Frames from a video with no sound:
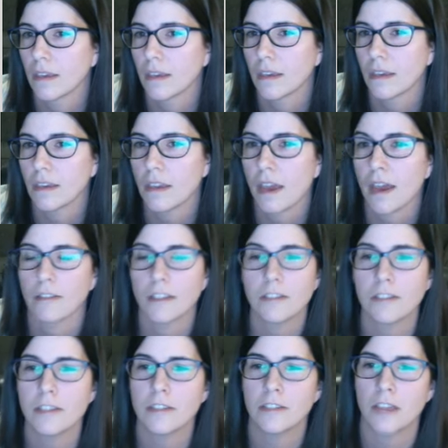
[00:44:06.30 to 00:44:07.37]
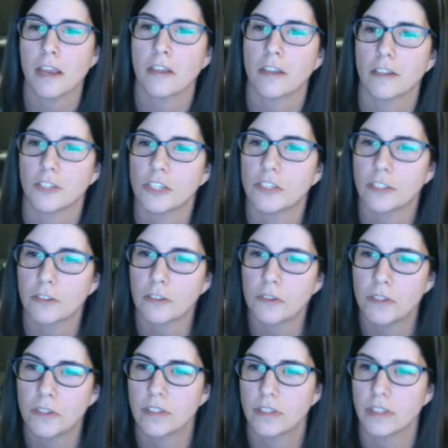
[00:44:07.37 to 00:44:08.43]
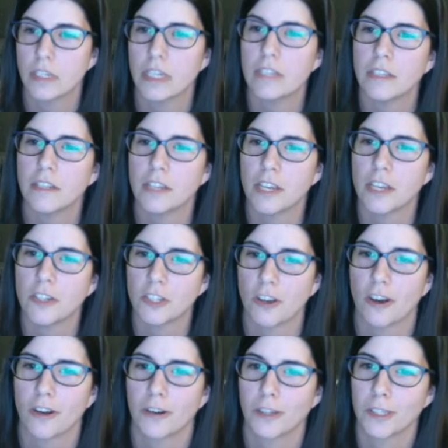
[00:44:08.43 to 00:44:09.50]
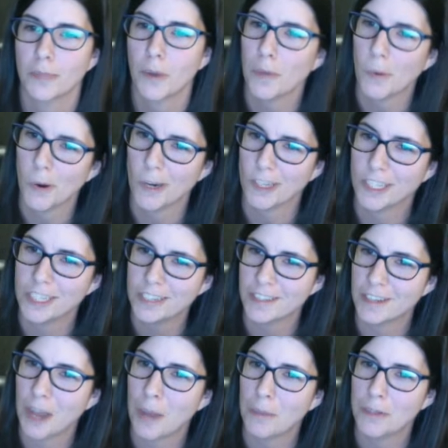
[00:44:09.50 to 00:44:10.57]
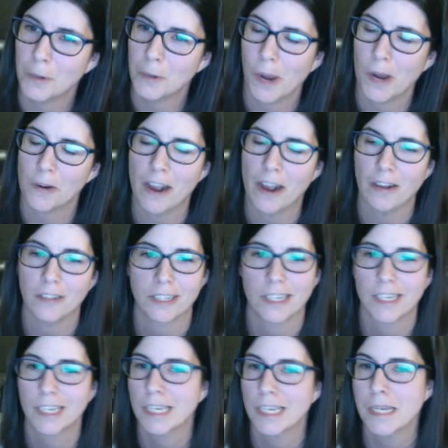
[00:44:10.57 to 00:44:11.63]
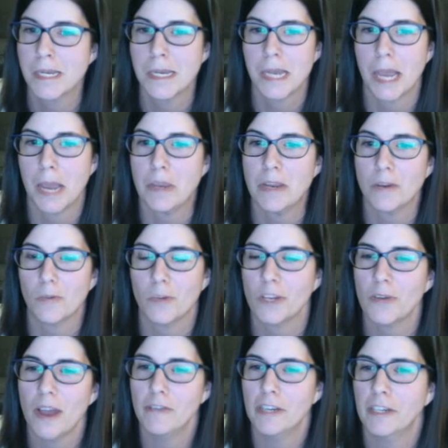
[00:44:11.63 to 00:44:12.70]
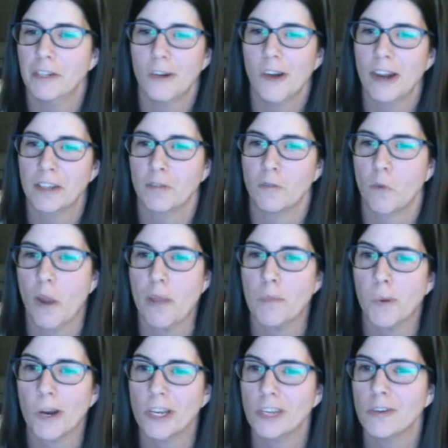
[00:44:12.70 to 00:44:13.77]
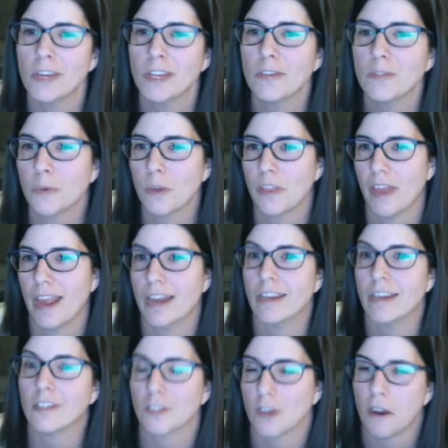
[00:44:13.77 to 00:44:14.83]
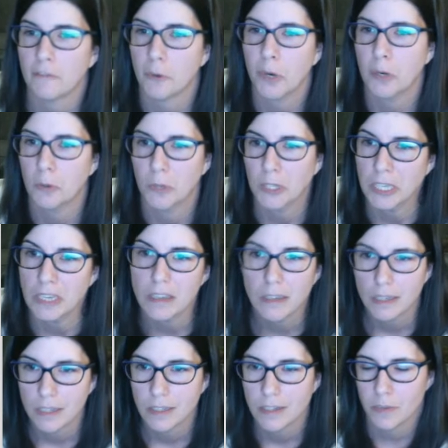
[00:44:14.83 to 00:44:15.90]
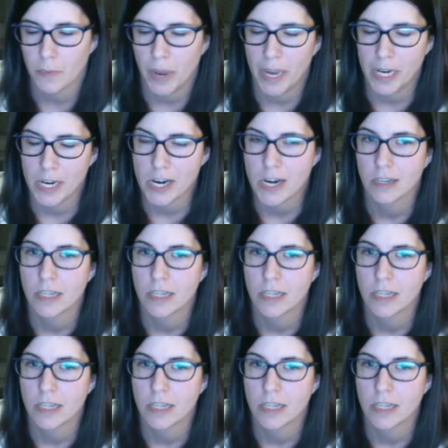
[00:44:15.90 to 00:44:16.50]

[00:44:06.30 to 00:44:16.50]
Yeah, Lindsay's saying that she still uses Easiteach on her smartboard. She does the opposite way around. I mean, when you have an interactive whiteboard, you can use it with any software, really. It doesn't matter.